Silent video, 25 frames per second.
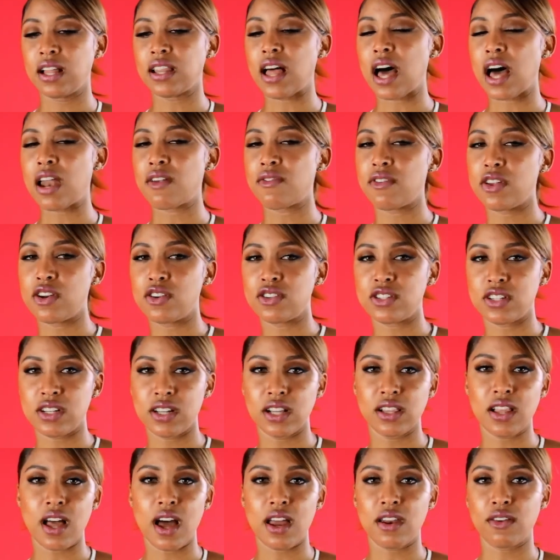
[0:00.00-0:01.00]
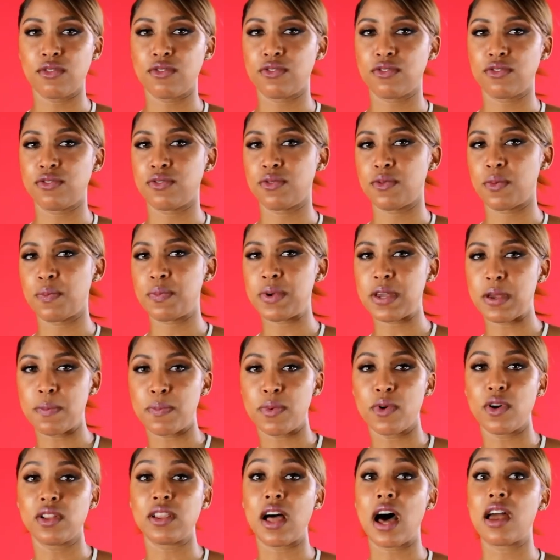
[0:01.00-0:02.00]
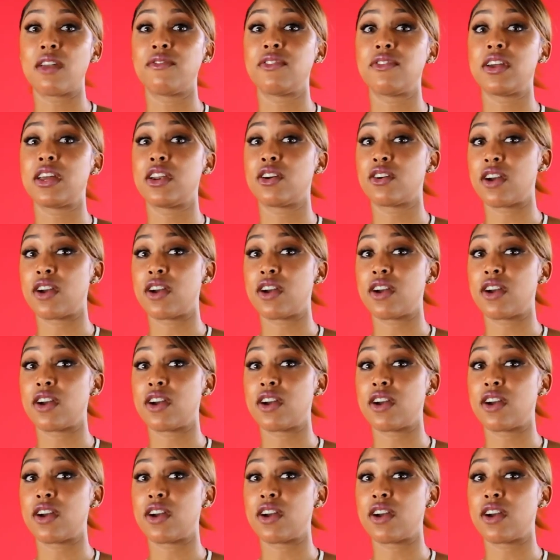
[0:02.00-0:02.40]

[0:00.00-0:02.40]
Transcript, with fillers: a lot of energy, a lot of people, a lot of